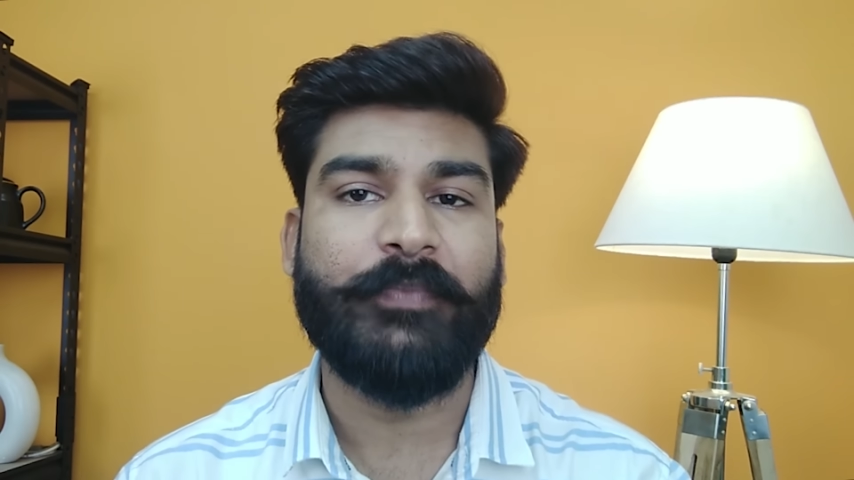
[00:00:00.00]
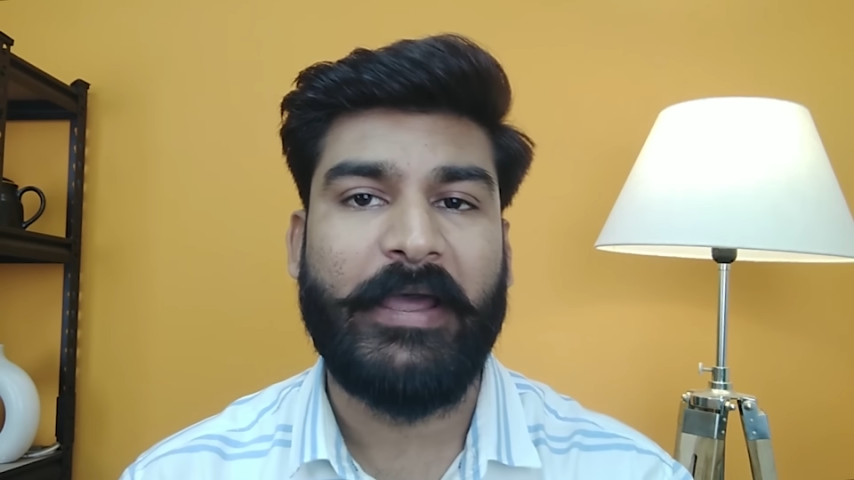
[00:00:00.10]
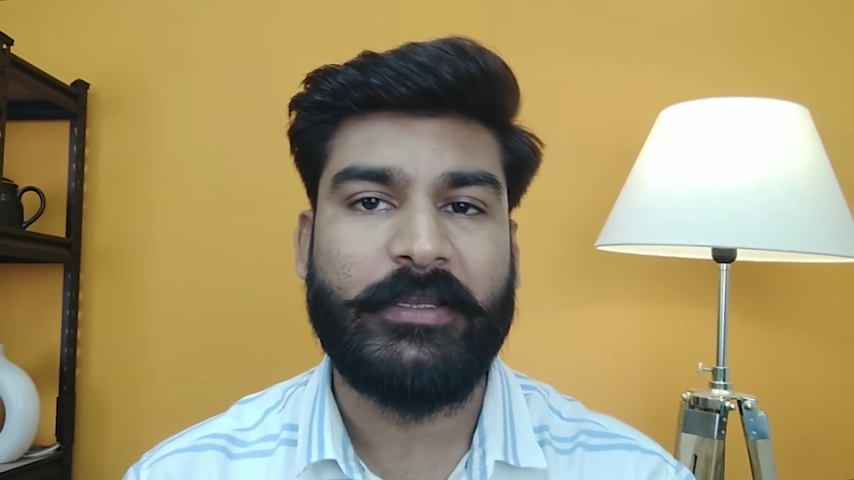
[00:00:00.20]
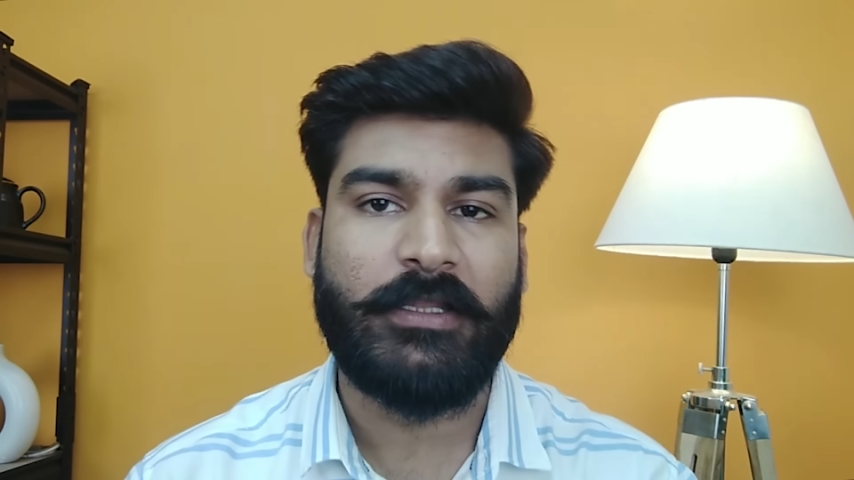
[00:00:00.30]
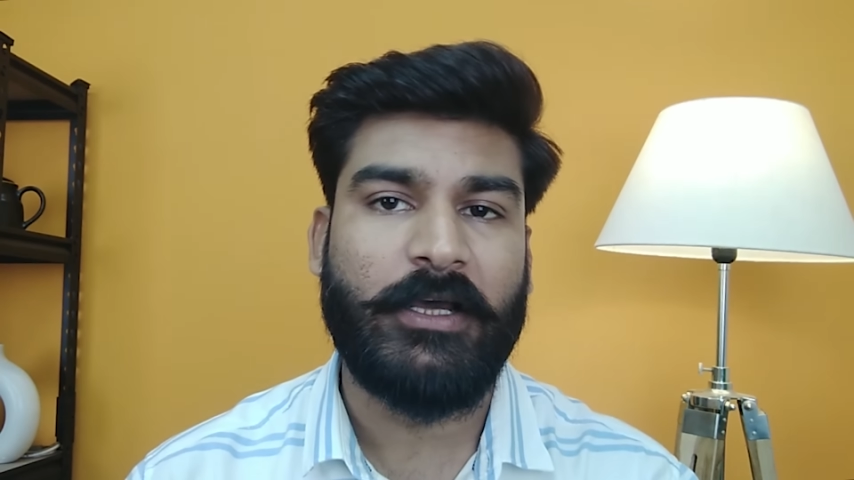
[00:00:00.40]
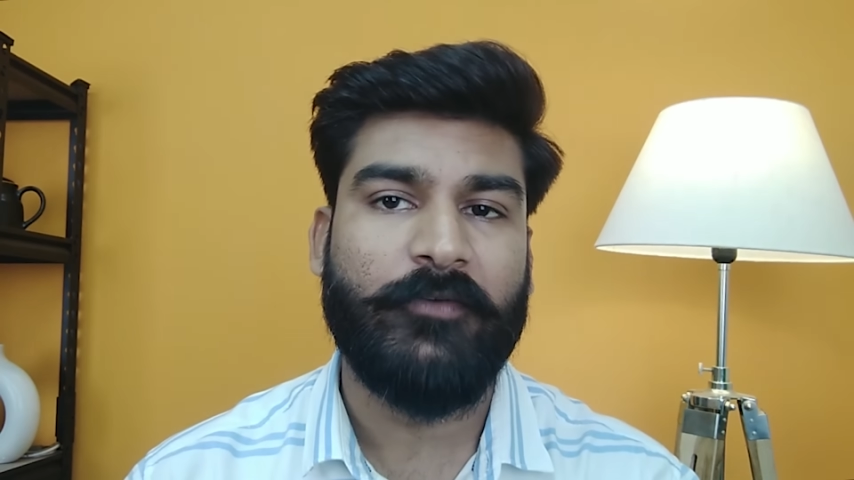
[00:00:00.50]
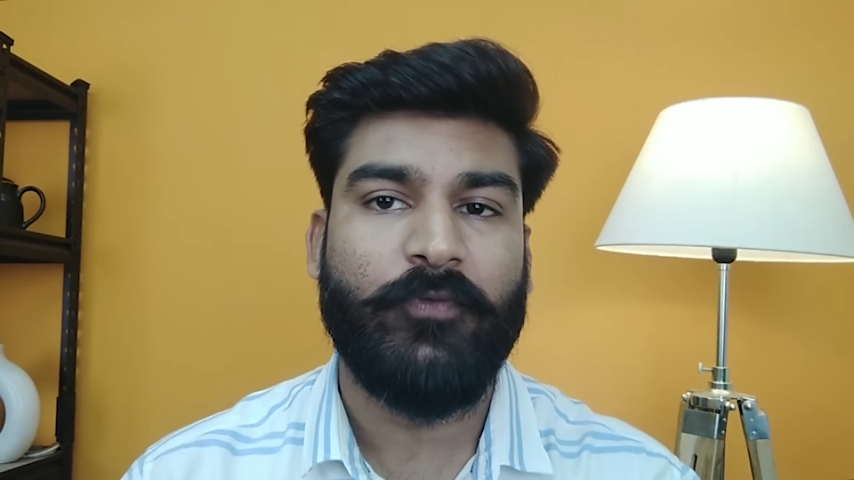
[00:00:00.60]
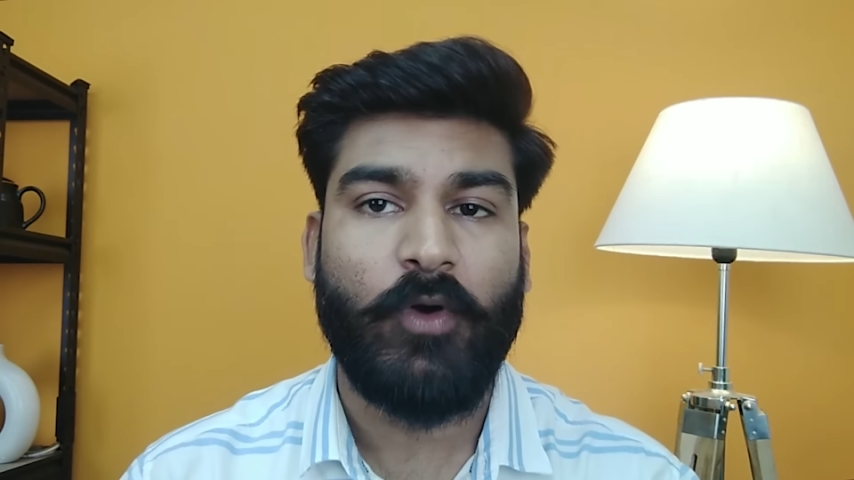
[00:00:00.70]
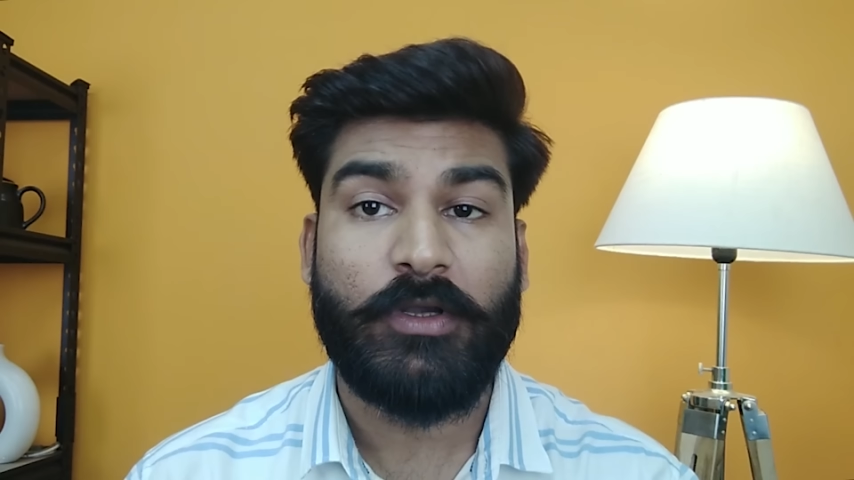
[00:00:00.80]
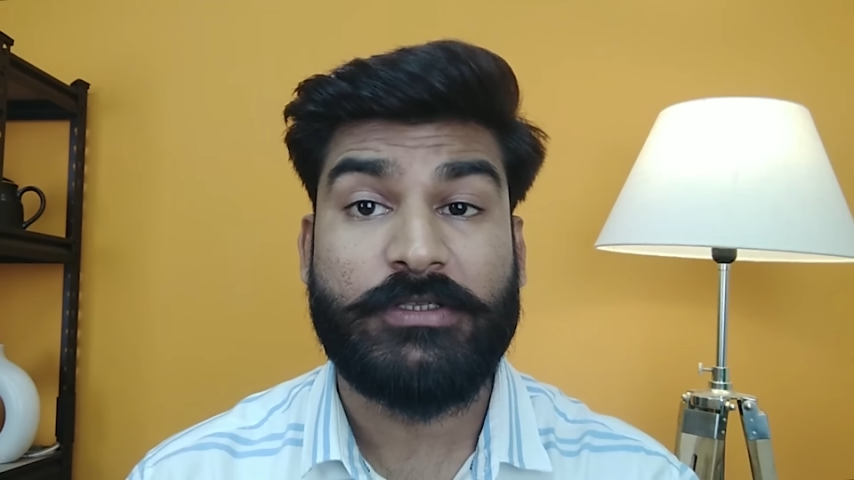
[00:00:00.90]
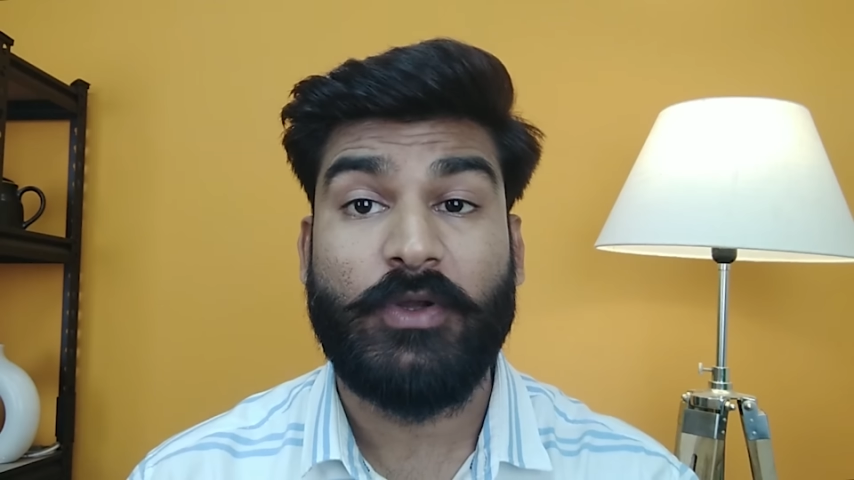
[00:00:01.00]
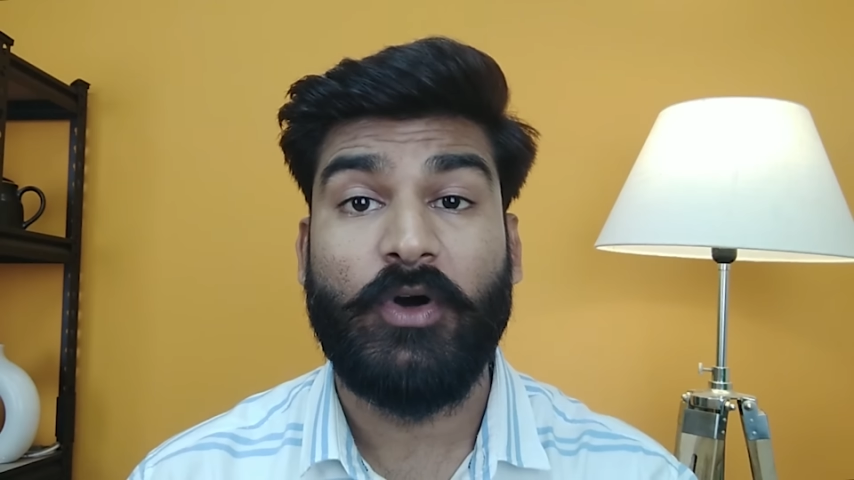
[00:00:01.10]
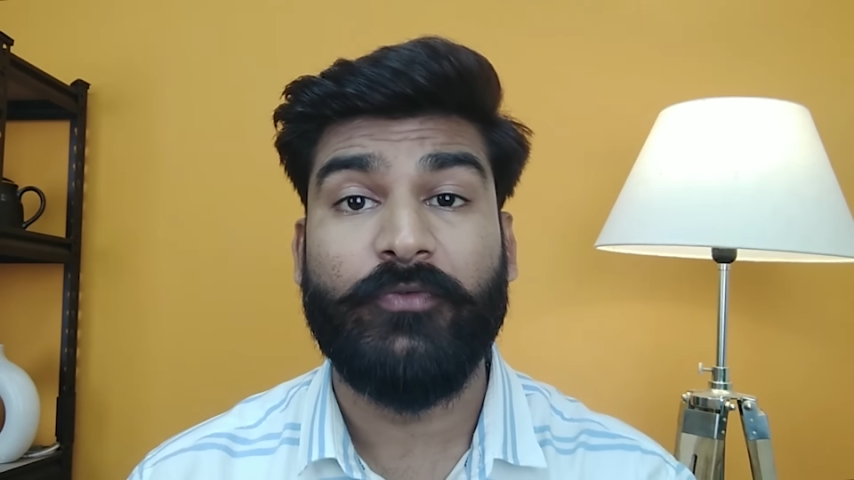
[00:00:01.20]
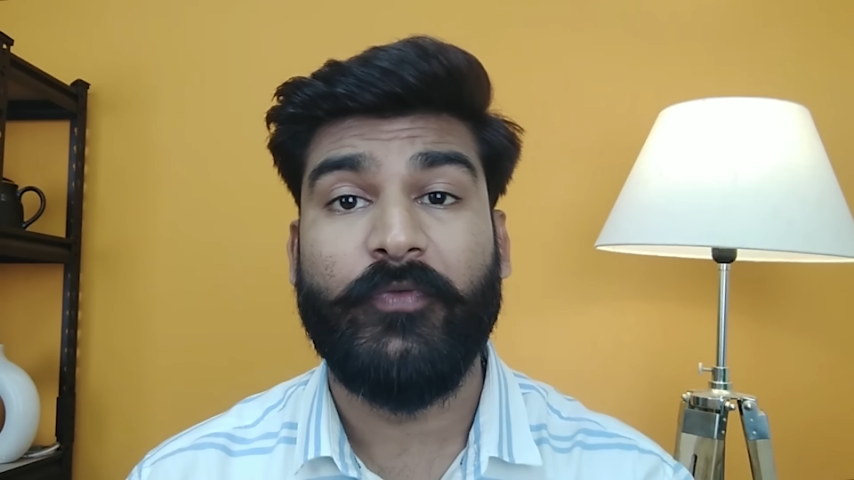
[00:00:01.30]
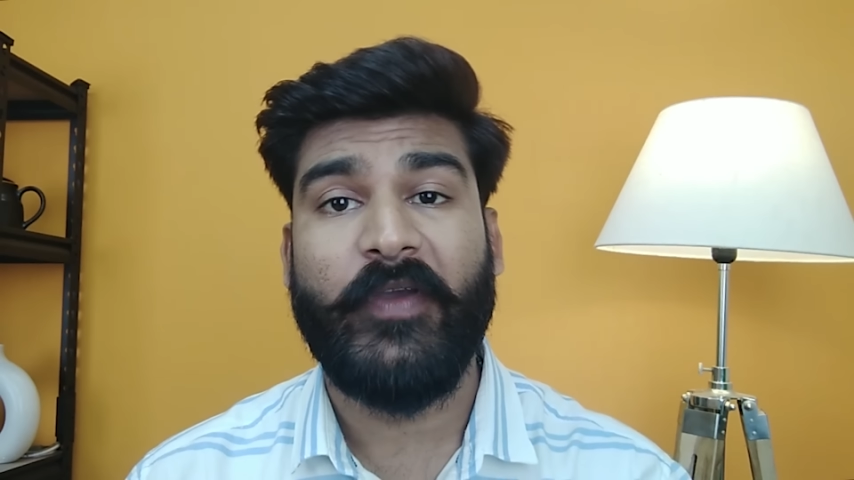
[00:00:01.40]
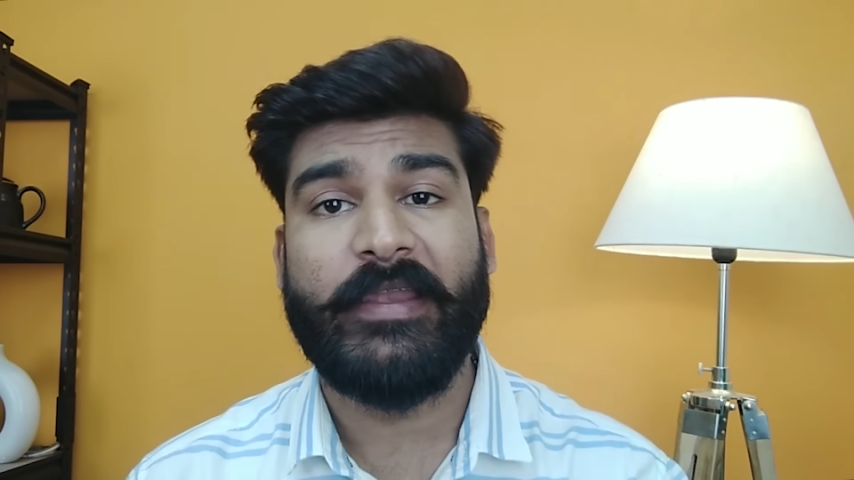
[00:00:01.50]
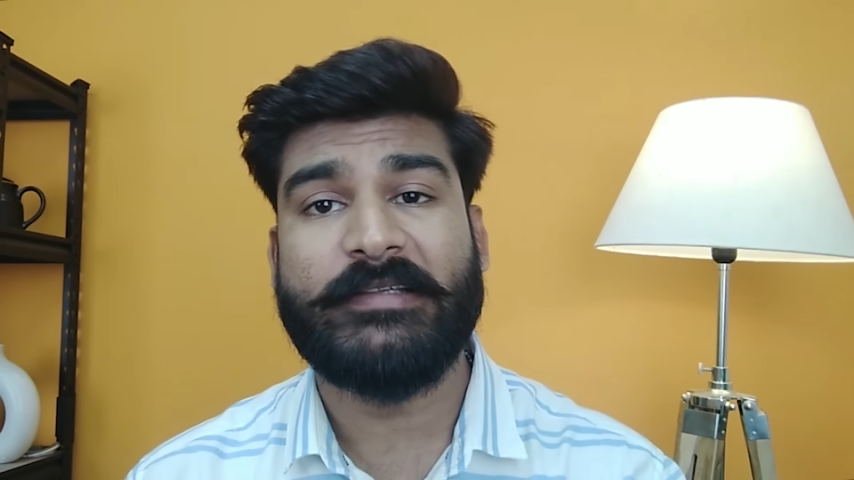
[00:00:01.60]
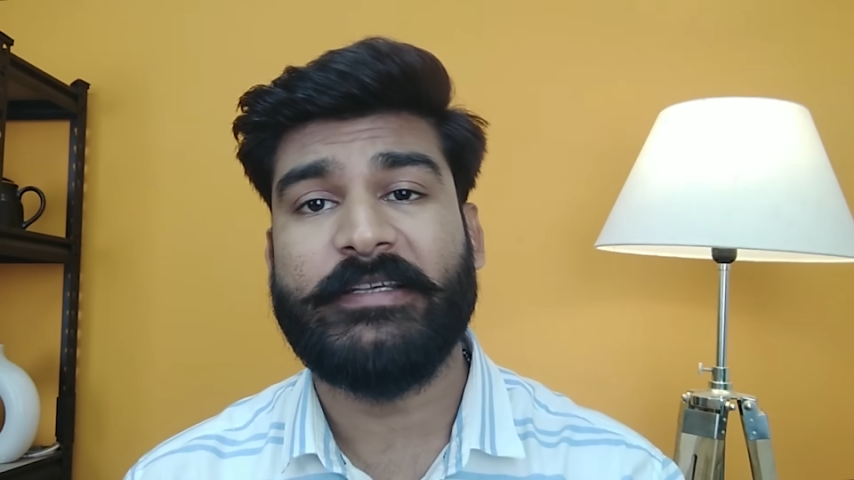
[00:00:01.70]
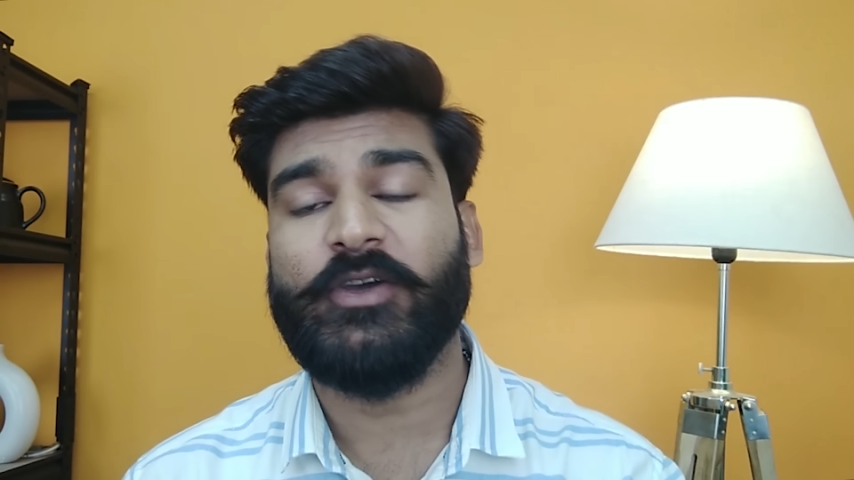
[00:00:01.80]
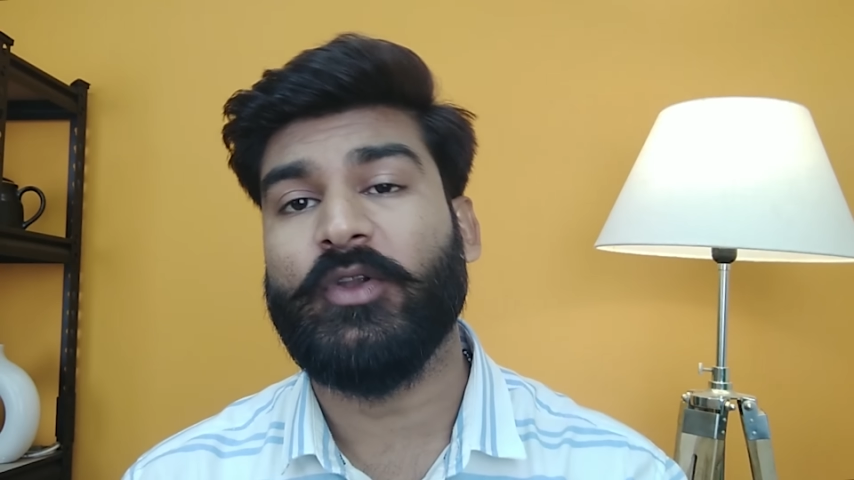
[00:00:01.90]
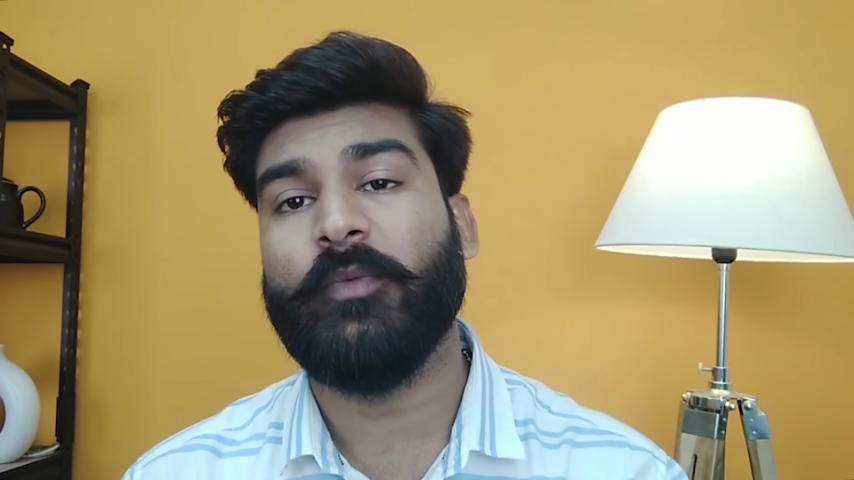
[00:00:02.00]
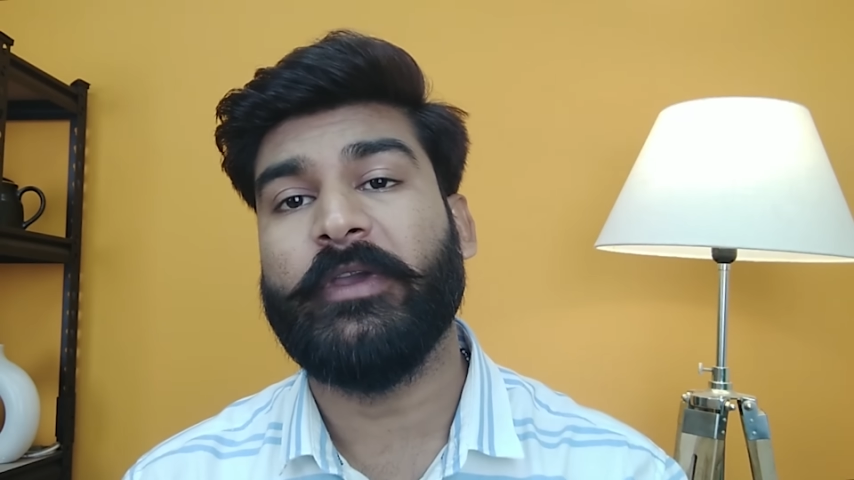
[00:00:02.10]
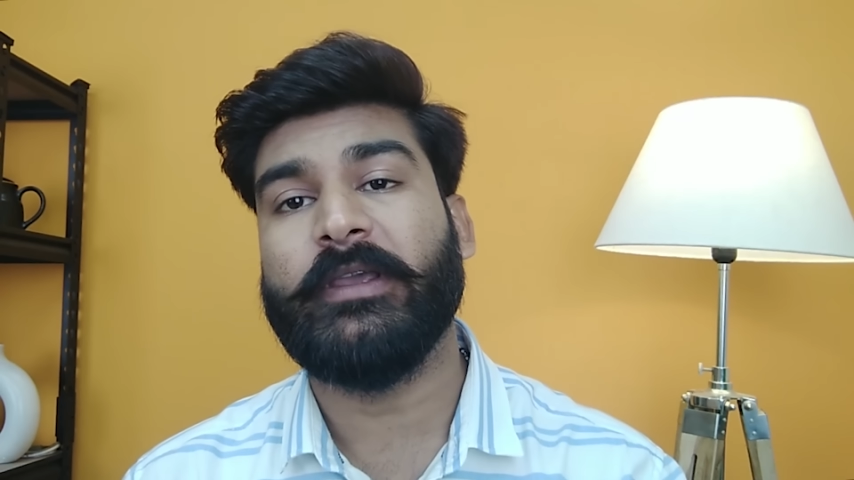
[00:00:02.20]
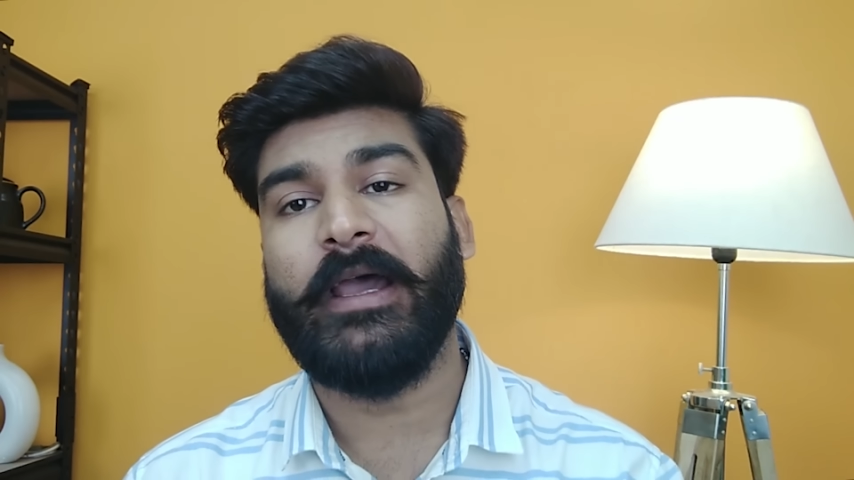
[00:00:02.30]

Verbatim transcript: Padilla focused on various economic